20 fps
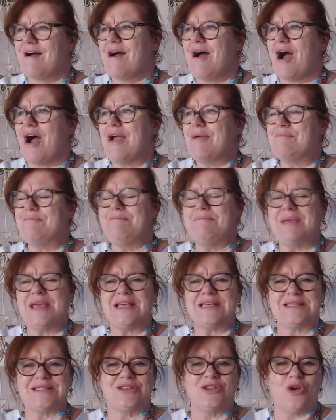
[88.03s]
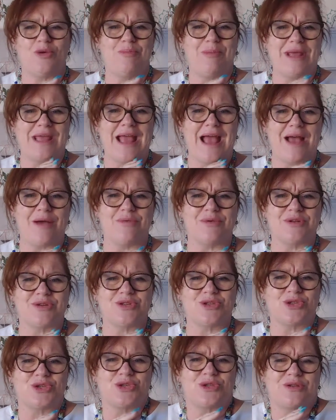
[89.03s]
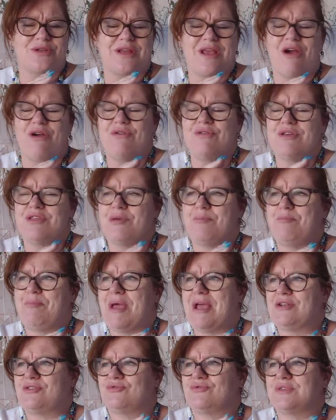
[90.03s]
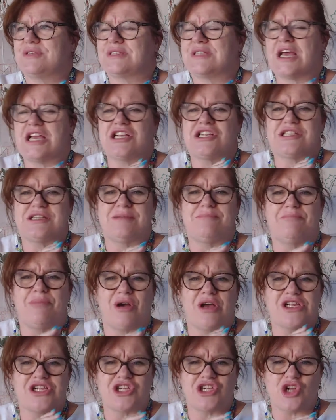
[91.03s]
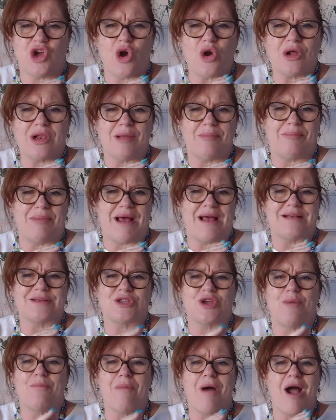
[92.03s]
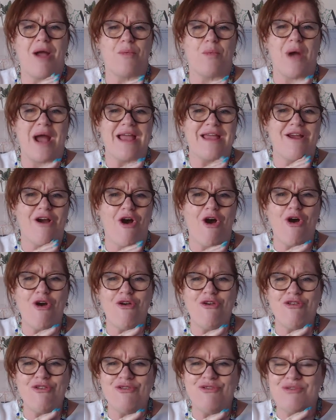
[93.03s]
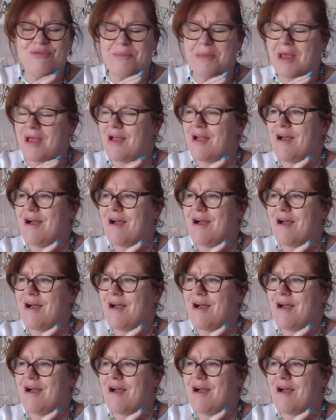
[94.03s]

I miss not being able to go to the petrol station and buy chocolate bars on my way home.